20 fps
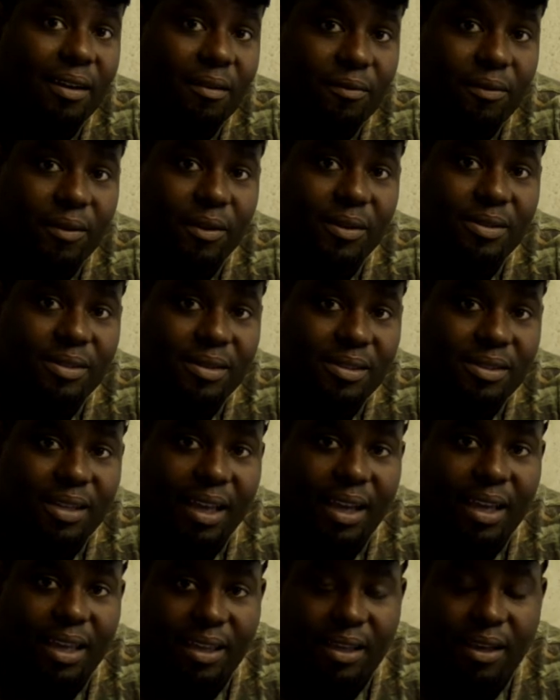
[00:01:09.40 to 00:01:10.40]
first to
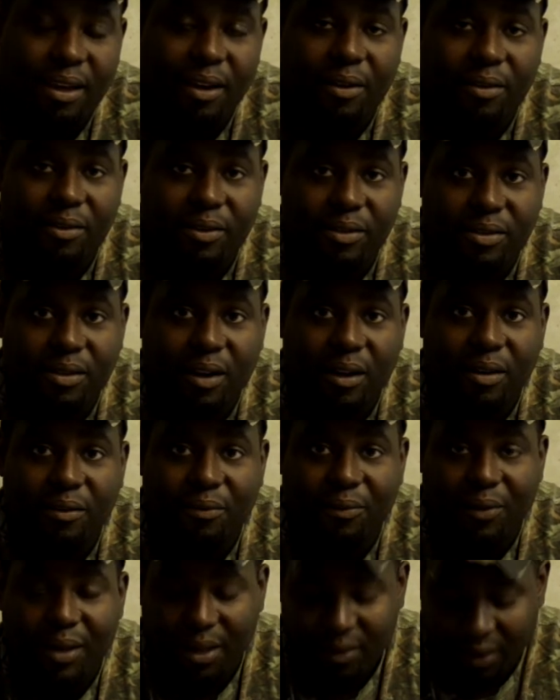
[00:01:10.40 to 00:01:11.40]
second year, you start to
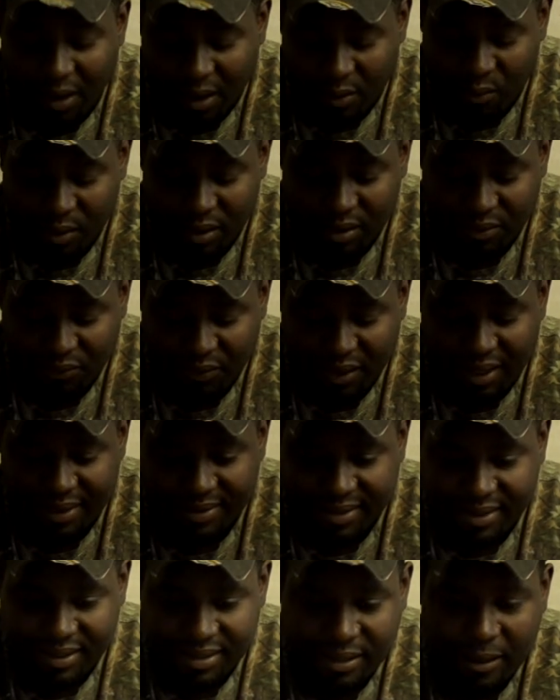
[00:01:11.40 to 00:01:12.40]
figure out rut
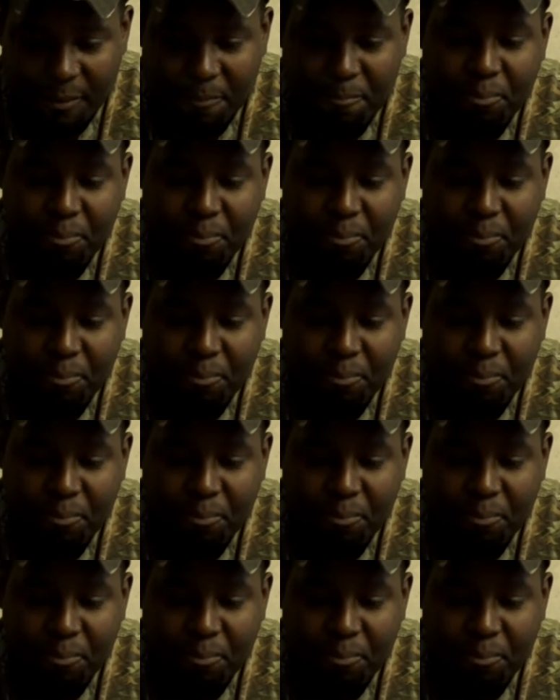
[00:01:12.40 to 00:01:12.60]
phases.